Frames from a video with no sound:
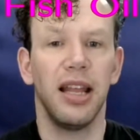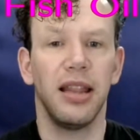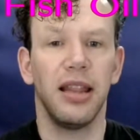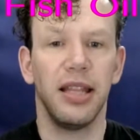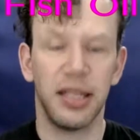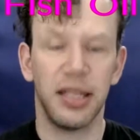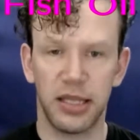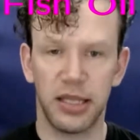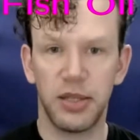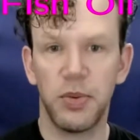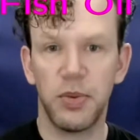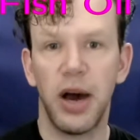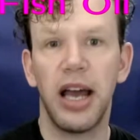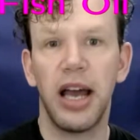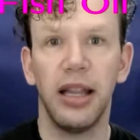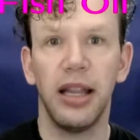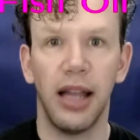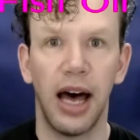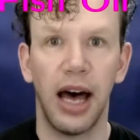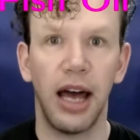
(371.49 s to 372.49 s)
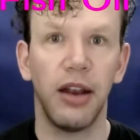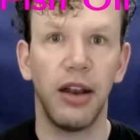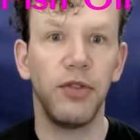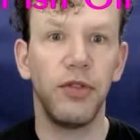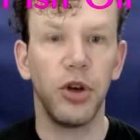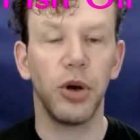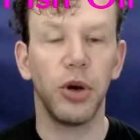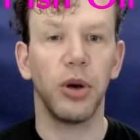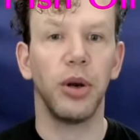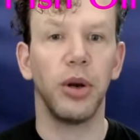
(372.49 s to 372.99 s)
This is why a lot of
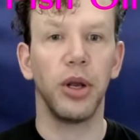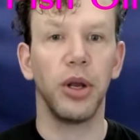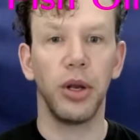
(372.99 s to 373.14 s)
your